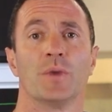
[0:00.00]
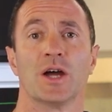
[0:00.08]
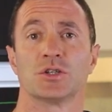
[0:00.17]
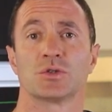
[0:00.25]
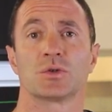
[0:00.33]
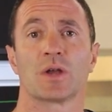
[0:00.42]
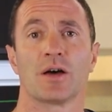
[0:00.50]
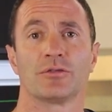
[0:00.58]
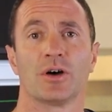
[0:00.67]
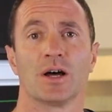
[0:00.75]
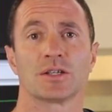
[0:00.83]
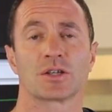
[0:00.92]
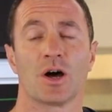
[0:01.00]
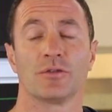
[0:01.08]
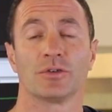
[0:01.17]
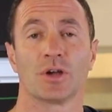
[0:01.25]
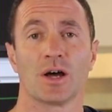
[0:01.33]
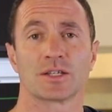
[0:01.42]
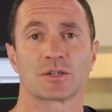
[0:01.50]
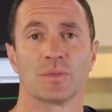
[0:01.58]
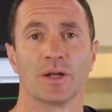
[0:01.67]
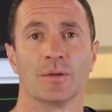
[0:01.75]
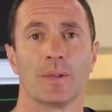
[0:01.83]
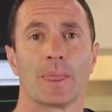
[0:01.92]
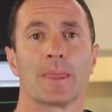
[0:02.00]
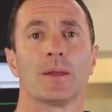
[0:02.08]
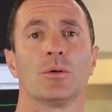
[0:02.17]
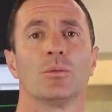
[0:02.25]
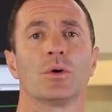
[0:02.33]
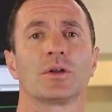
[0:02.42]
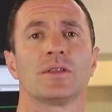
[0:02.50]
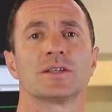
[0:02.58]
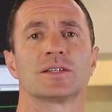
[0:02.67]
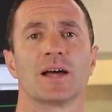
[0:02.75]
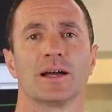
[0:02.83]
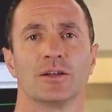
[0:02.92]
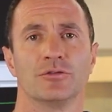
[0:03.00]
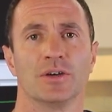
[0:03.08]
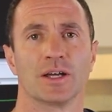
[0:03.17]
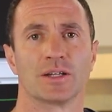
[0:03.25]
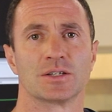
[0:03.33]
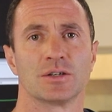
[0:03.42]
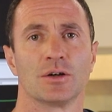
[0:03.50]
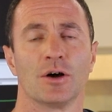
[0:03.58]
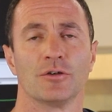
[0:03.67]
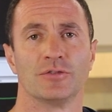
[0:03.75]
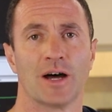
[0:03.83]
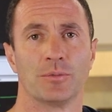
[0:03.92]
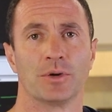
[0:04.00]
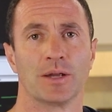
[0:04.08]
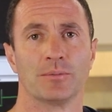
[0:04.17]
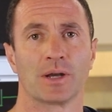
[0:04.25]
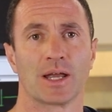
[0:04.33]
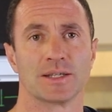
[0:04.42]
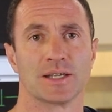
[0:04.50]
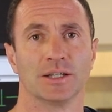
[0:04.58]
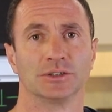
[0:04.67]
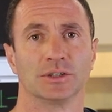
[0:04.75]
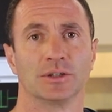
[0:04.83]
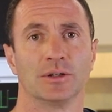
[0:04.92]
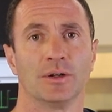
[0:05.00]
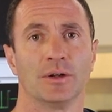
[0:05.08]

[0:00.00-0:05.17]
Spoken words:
Patients will often ask me, what are the side effects of fibroid embolization?